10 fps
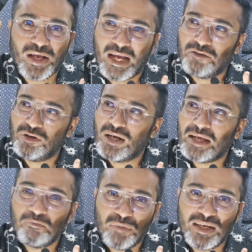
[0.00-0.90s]
And if you
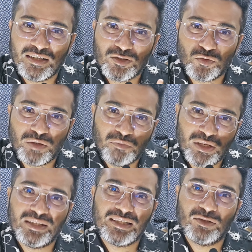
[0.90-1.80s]
like mint, sweet
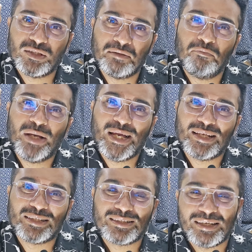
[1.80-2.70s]
mint, this is one of the
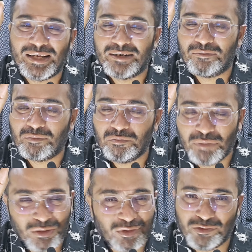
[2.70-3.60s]
best and
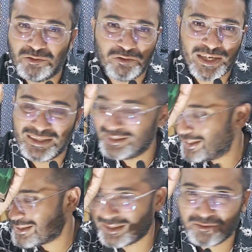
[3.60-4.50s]
beautiful fragrance,
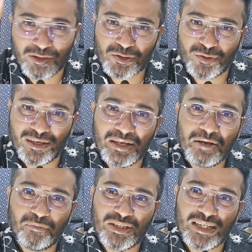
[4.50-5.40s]
just like the first one,
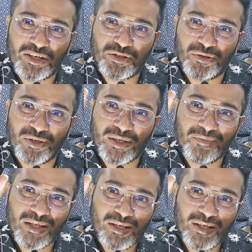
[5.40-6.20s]
pistachio, okay?